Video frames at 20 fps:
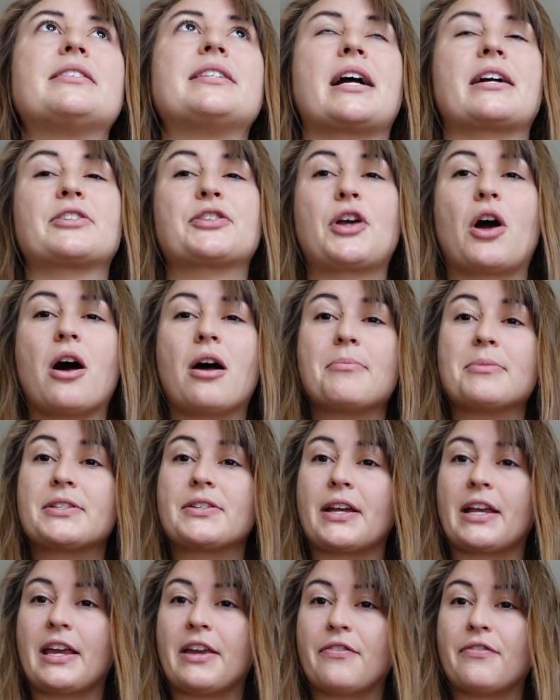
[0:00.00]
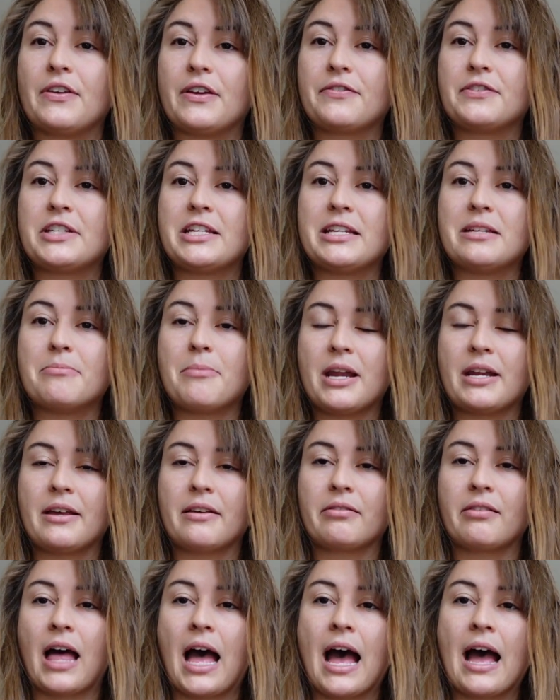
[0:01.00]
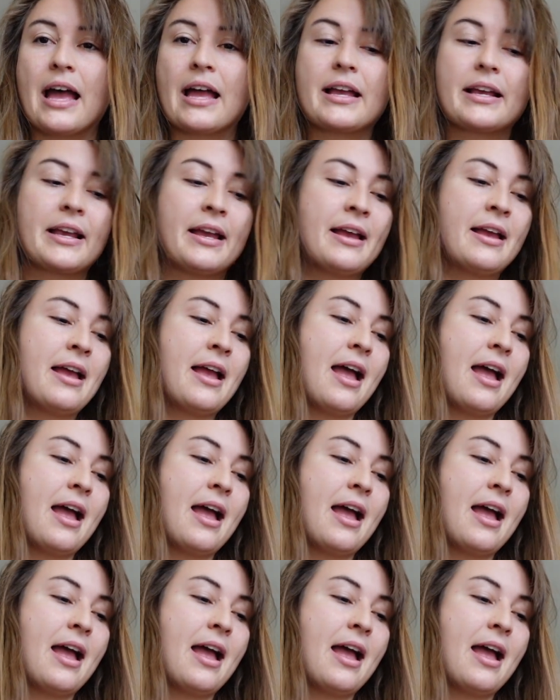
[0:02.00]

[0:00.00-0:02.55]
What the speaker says: Dexcom is like a 15-minute lag,